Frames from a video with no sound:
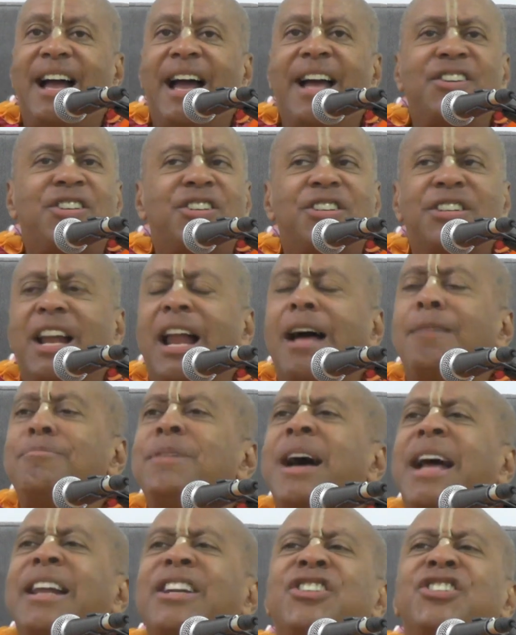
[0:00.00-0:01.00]
And she said, I'm
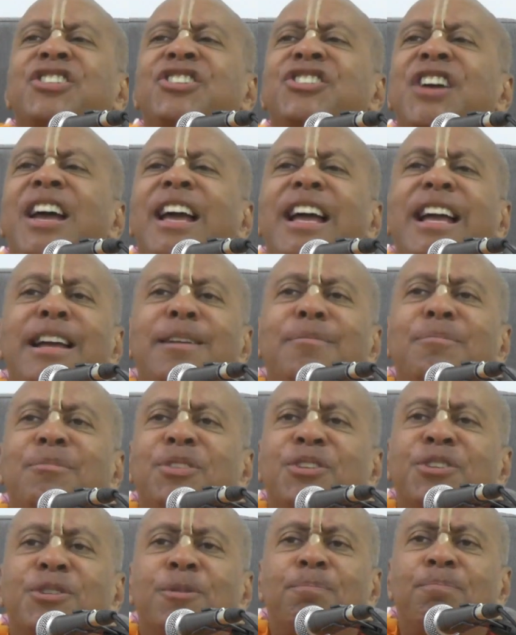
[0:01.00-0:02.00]
not
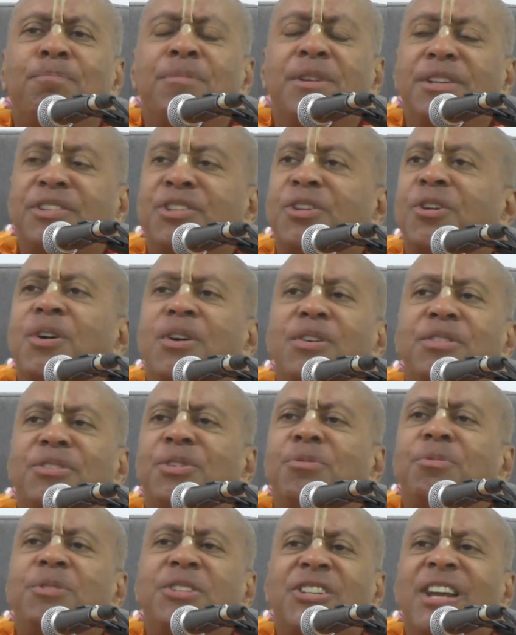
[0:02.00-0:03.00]
ashamed
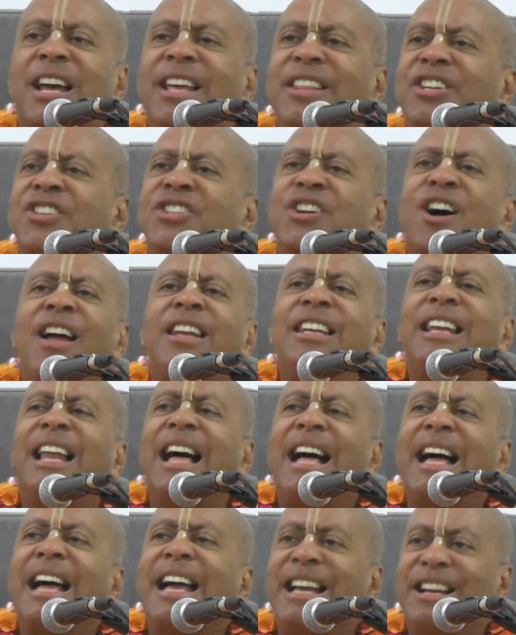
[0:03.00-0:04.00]
to say this
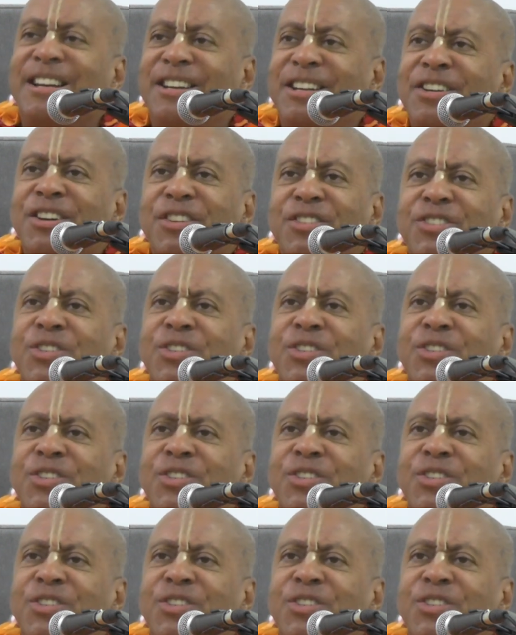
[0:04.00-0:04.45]
online in the